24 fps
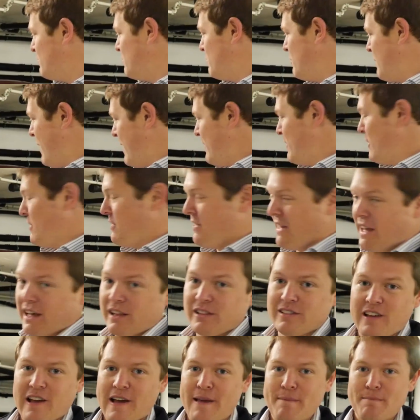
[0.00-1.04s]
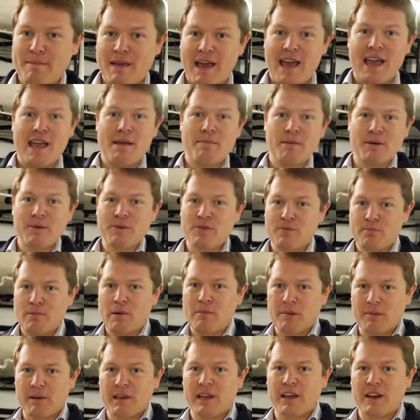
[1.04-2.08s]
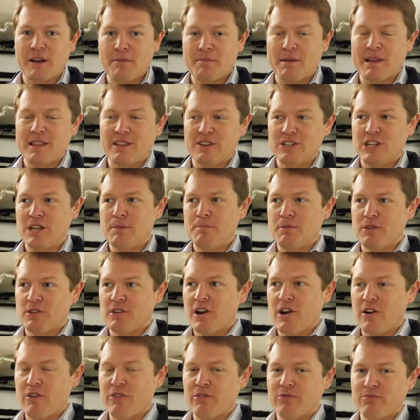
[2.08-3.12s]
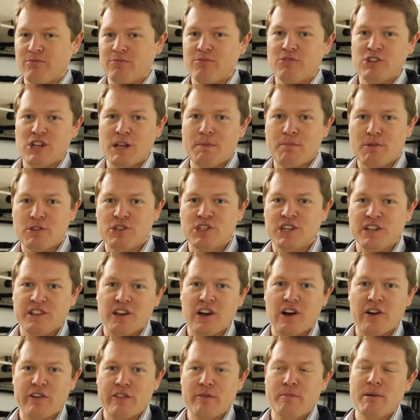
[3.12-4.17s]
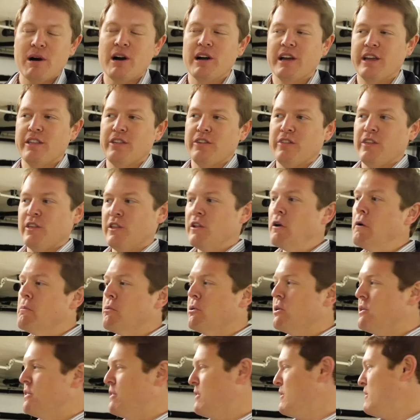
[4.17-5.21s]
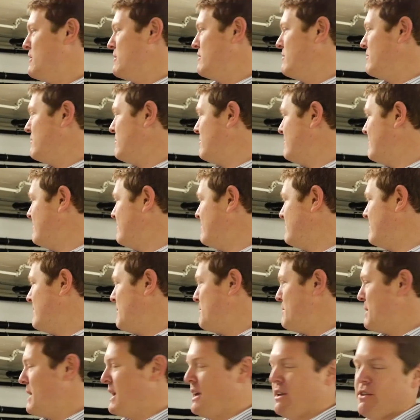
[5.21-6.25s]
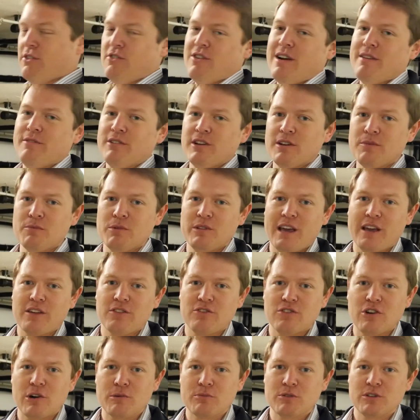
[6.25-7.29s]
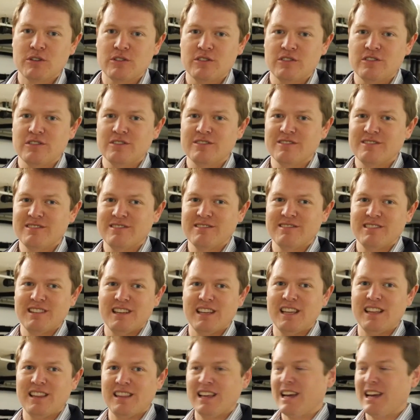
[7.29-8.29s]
when the sale time came, it was probably going to be the cheapest GTR on the market, so there's no point in being extravagant with extra options in